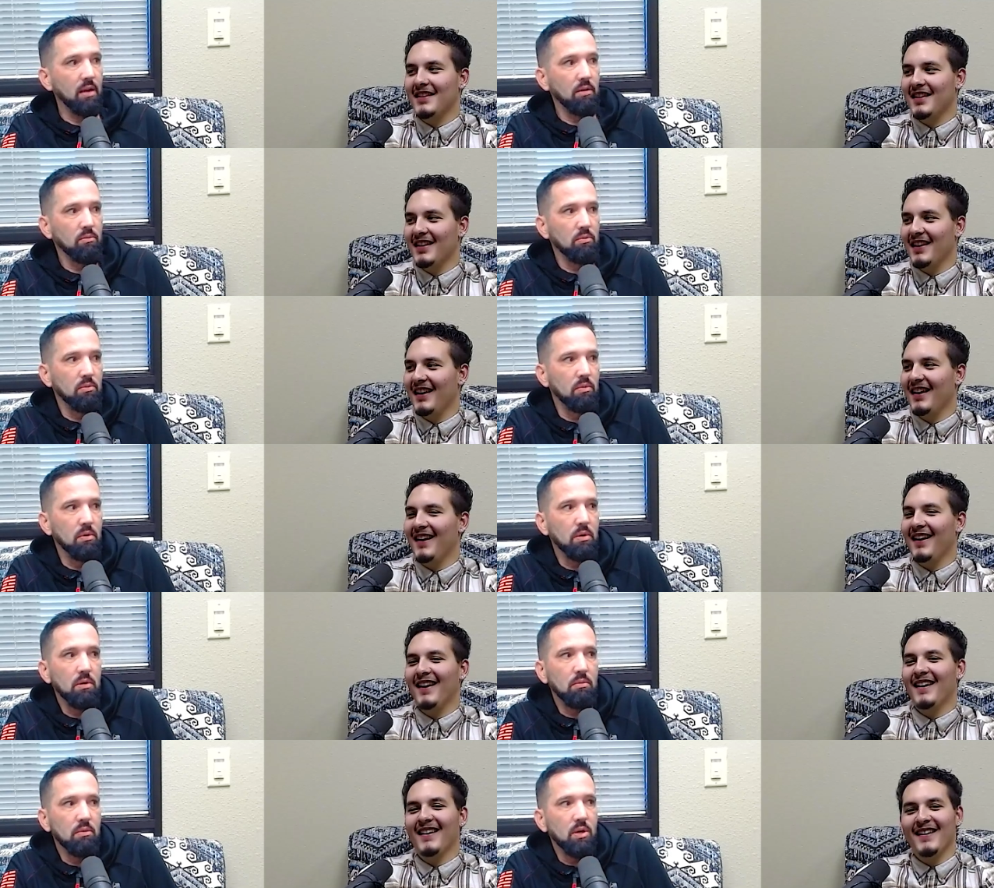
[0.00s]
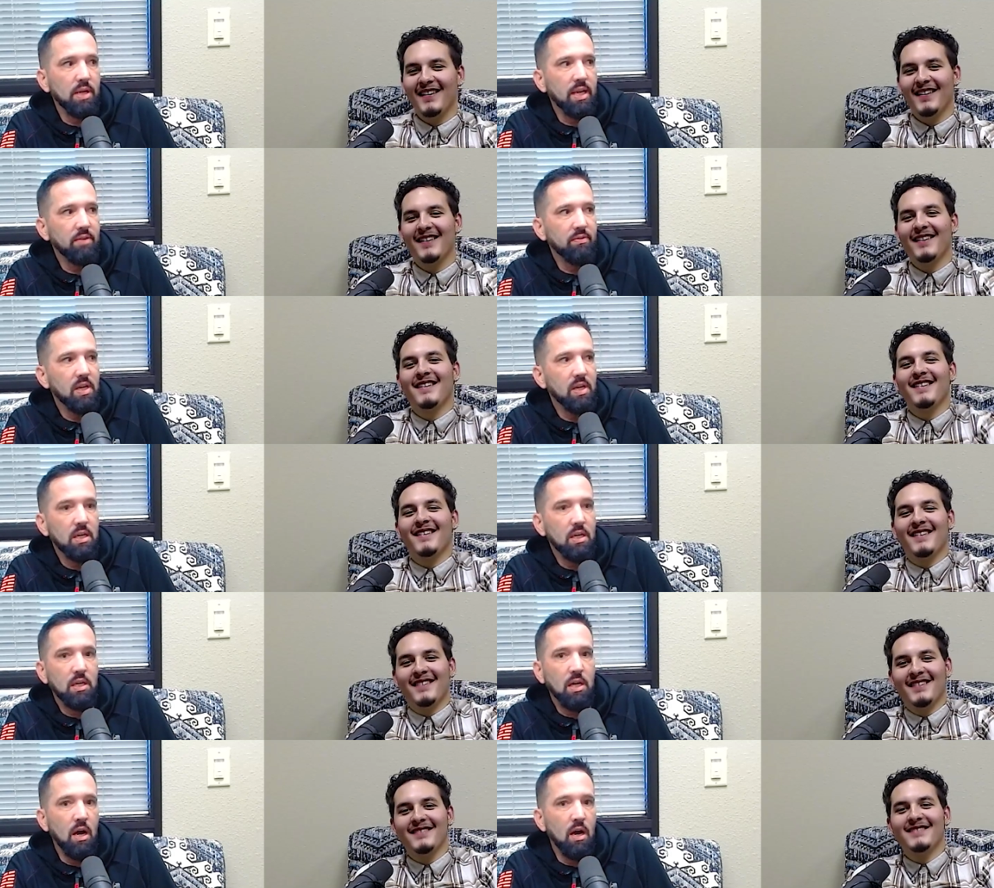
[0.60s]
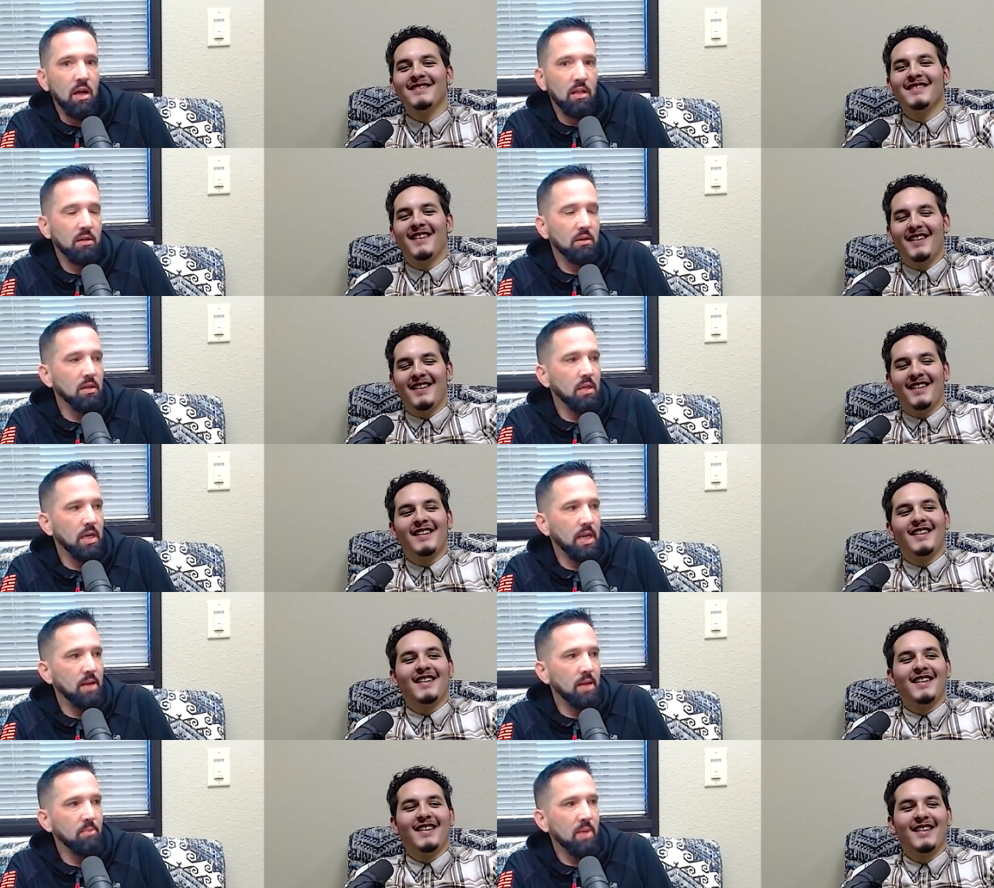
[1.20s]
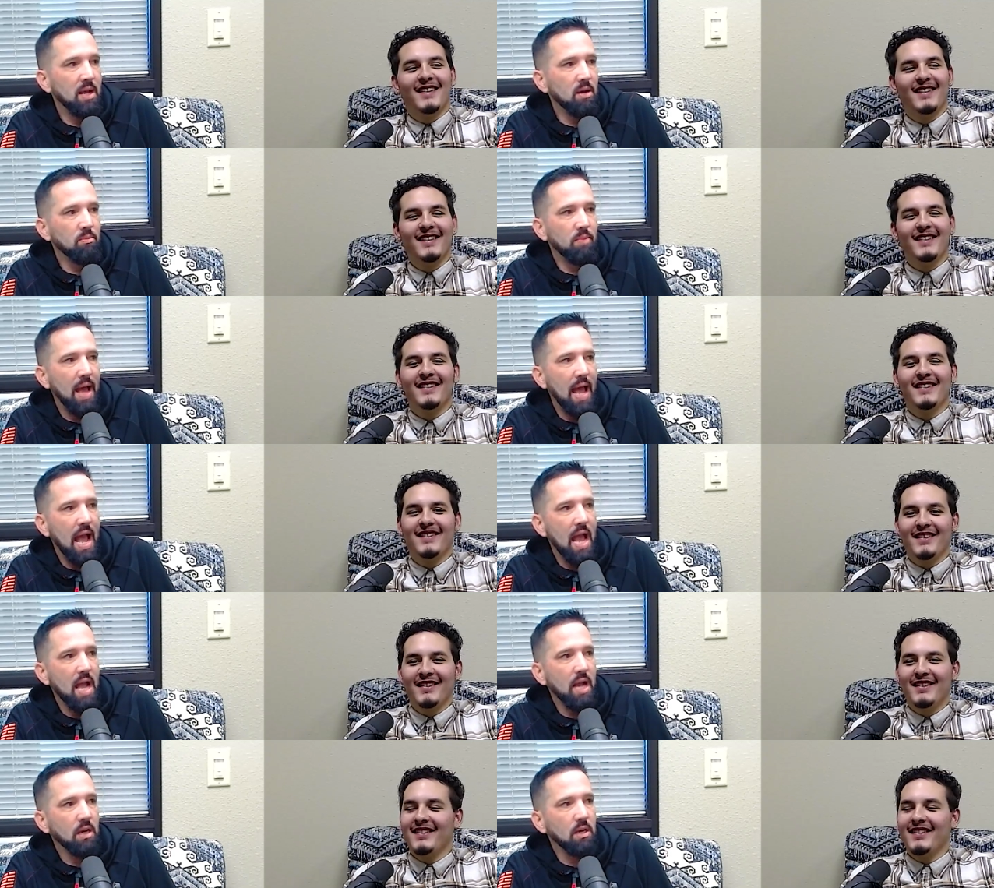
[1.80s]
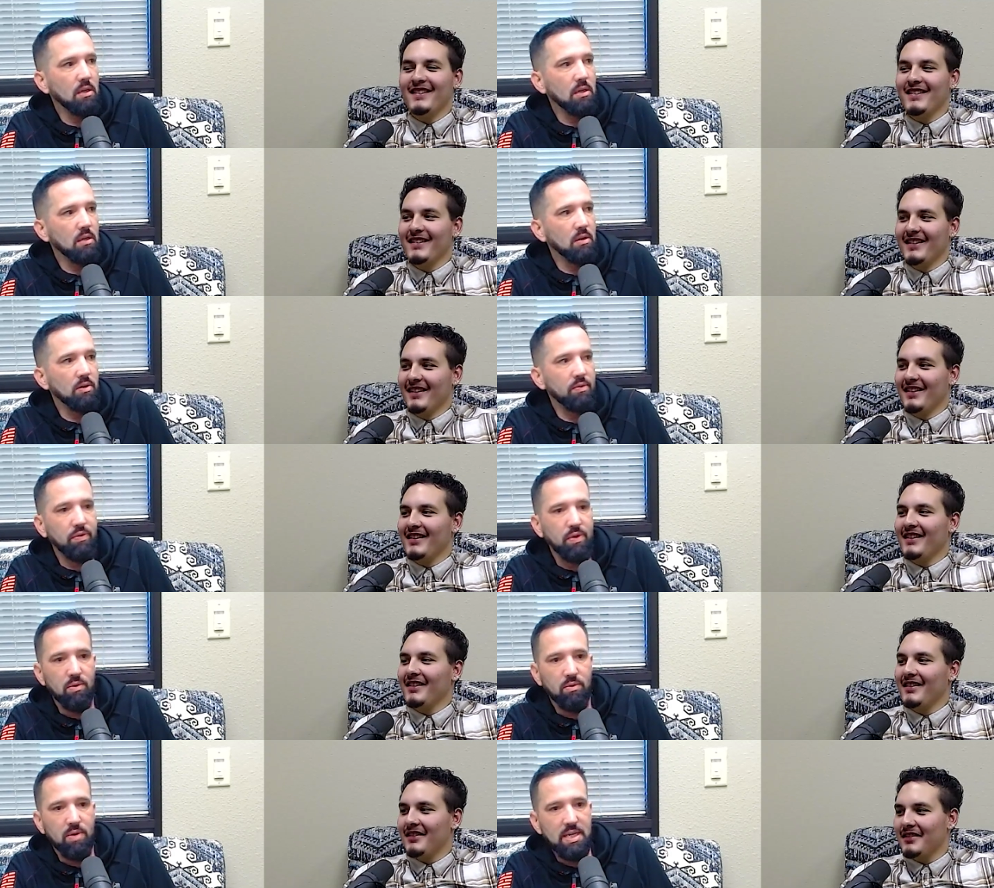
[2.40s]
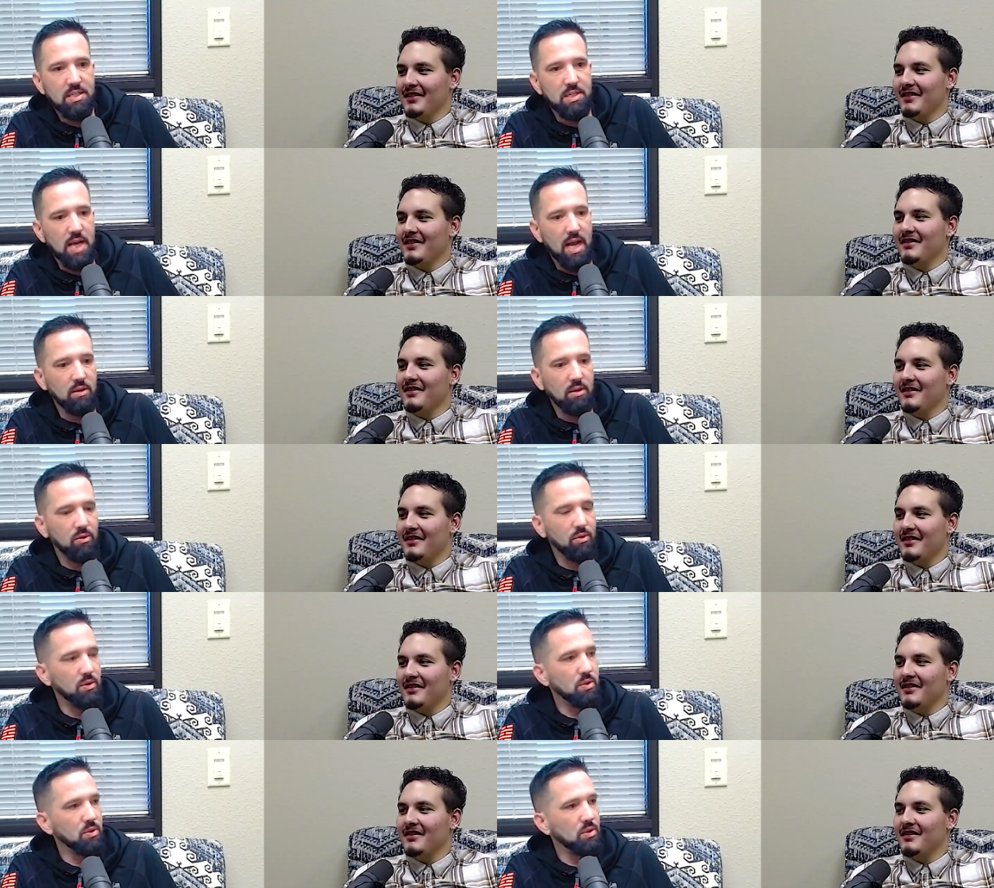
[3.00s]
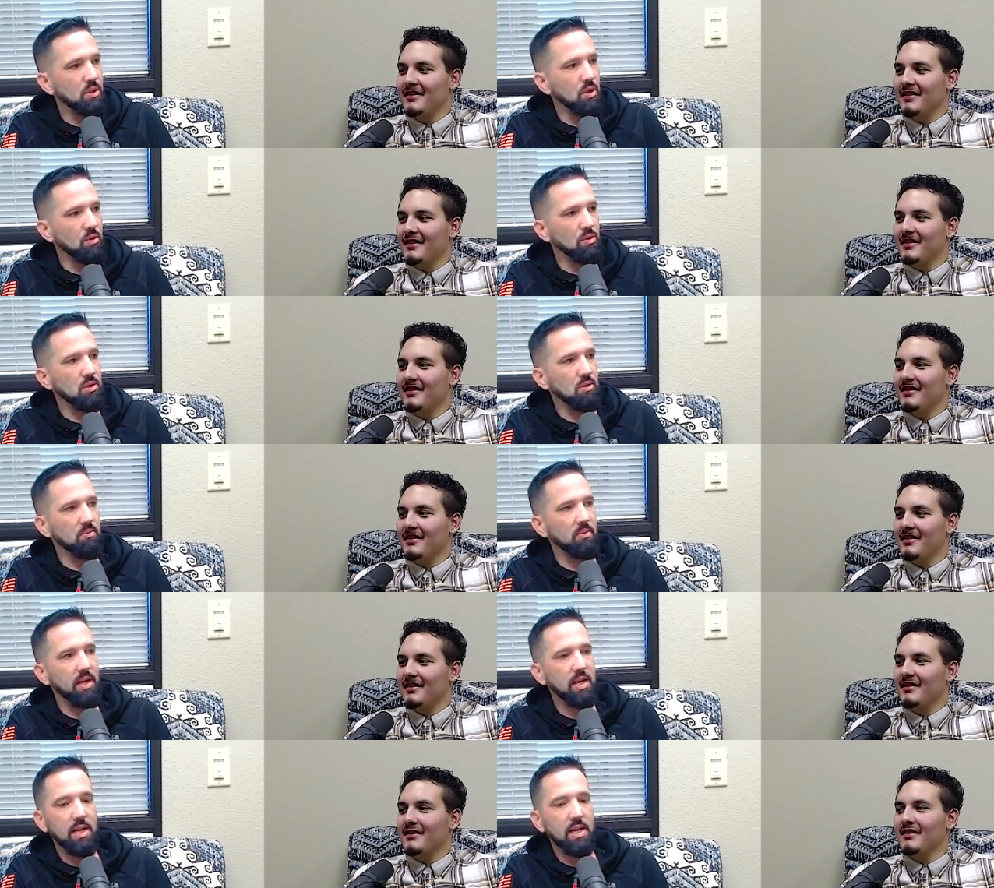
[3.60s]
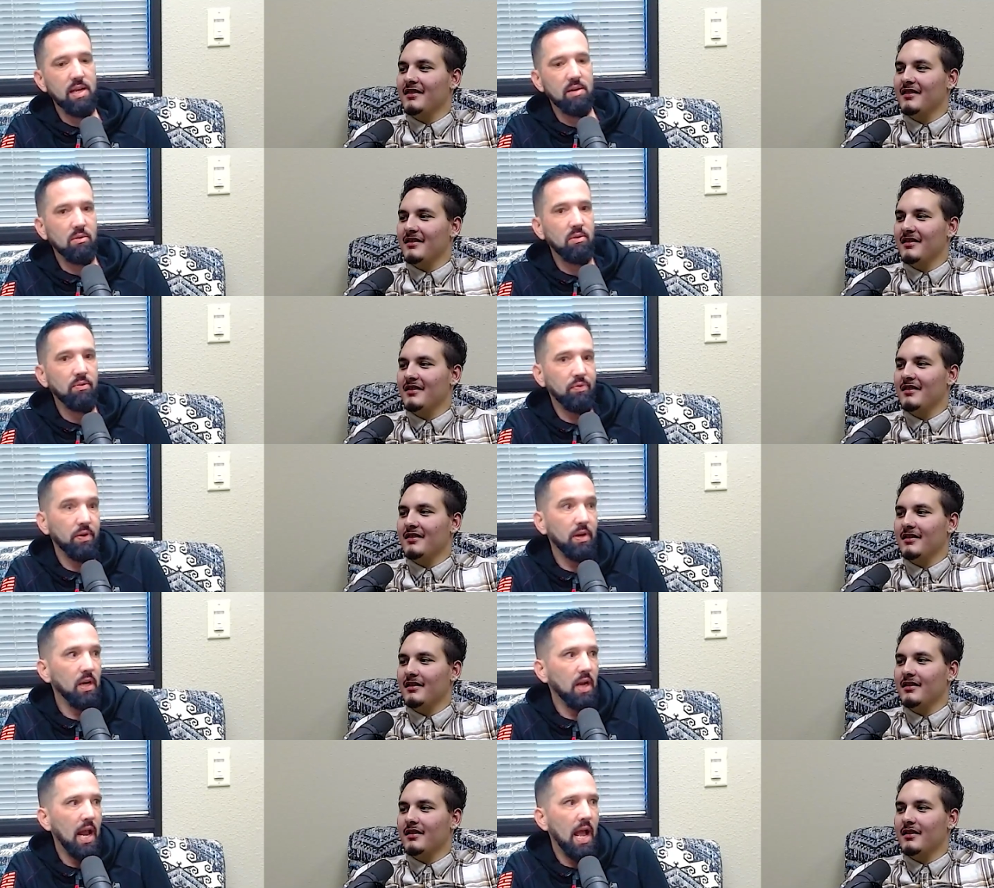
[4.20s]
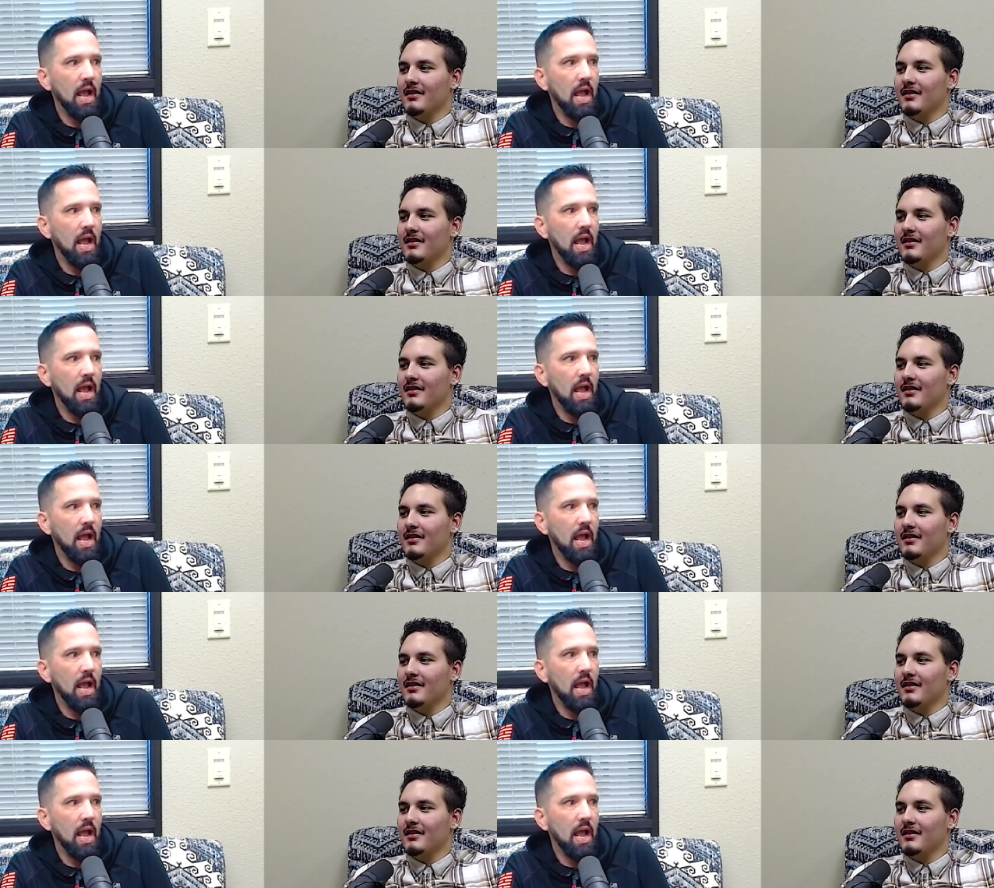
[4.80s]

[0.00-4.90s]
Speaker 1: we'll, we'll give you a call or an email back, or if you reach out through social media, we'll figure it